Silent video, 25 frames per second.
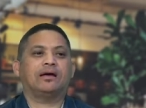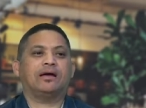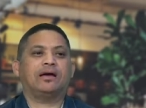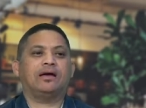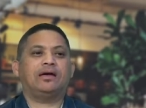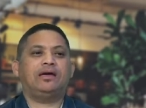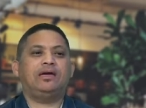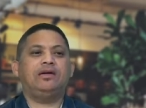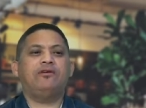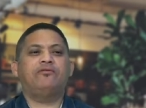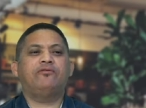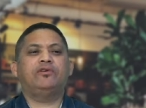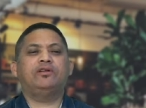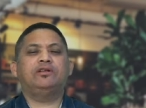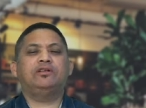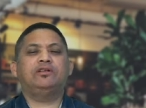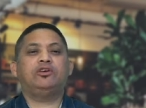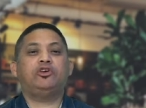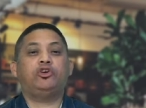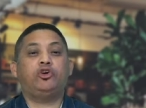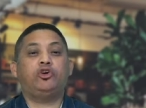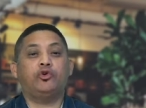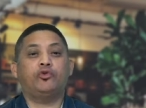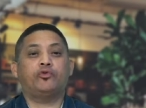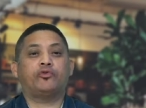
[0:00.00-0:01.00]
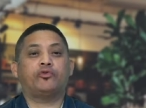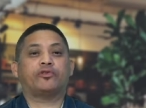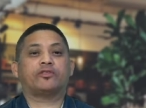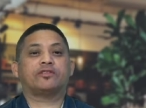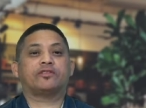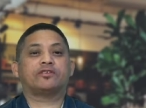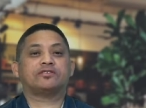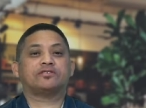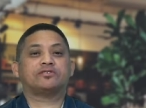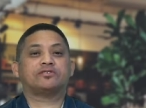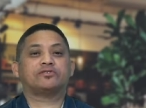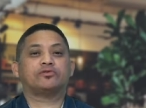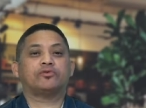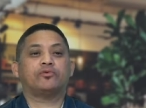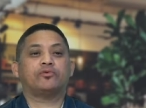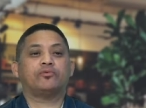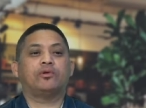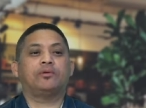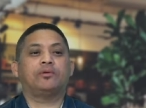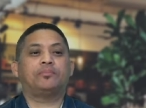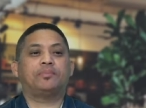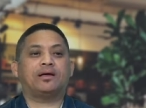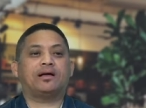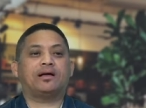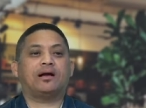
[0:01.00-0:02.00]
Even youths
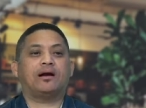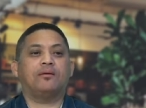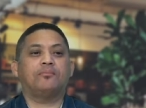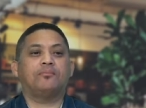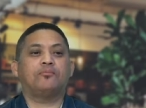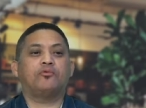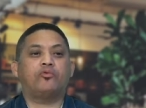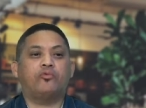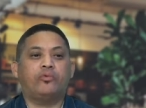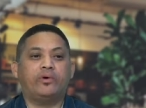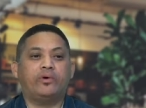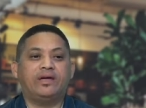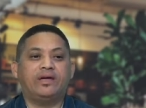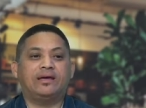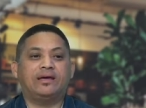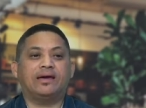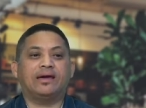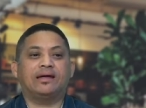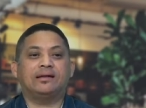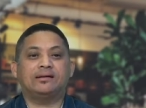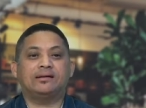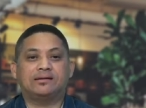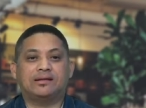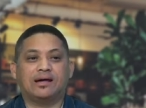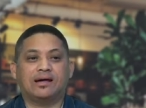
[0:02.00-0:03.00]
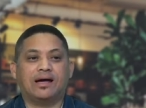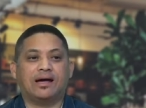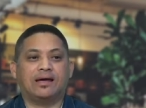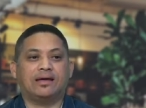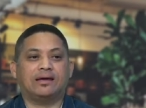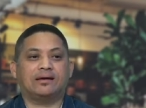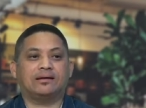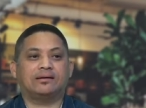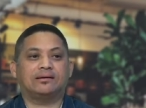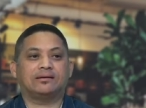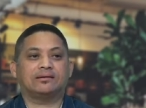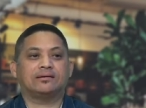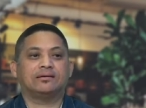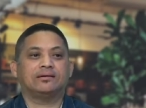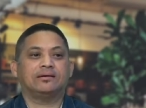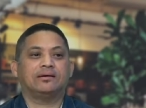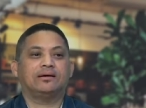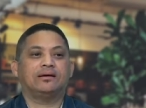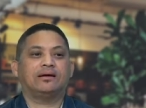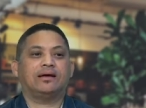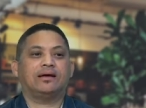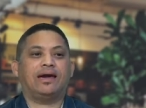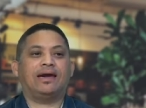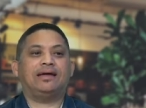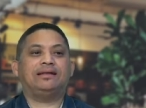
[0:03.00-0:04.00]
will become weak and tired,
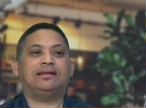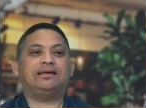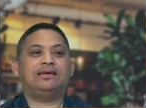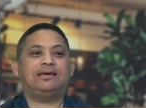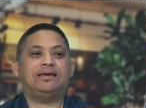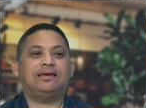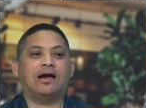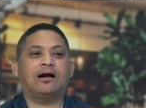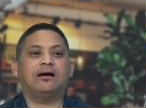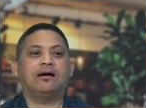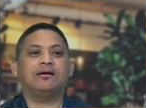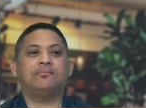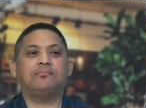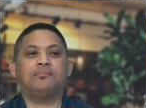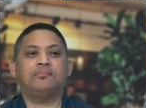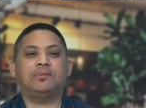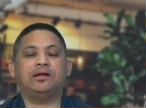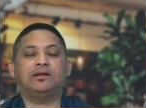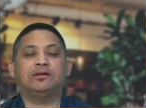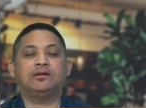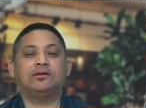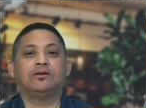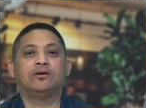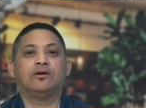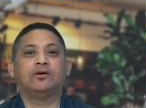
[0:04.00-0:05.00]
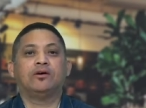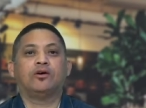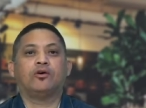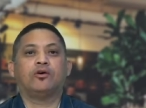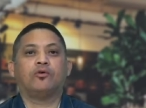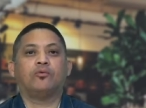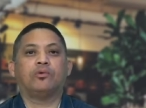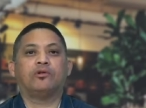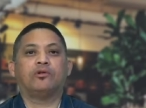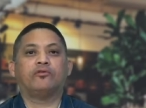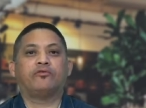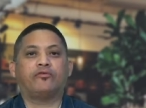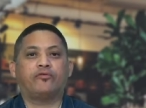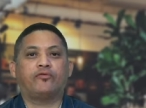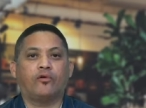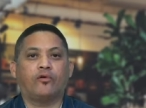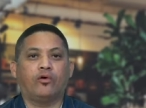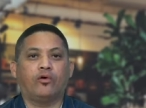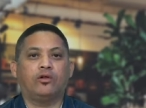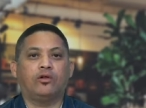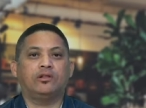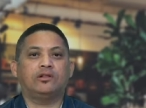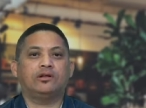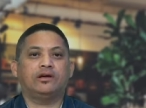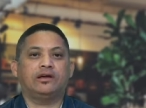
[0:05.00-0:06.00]
and young men will
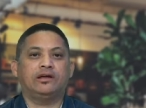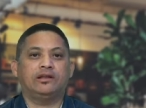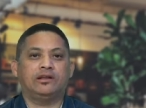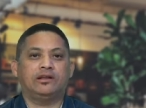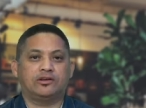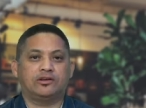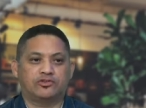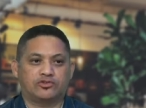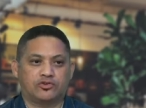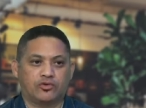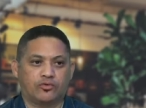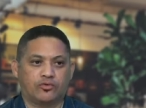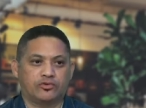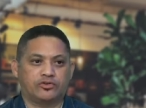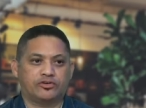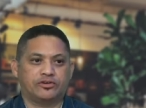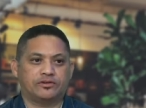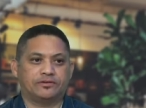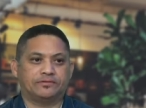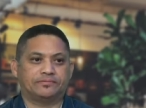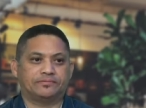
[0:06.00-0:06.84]
fall in exhaustion.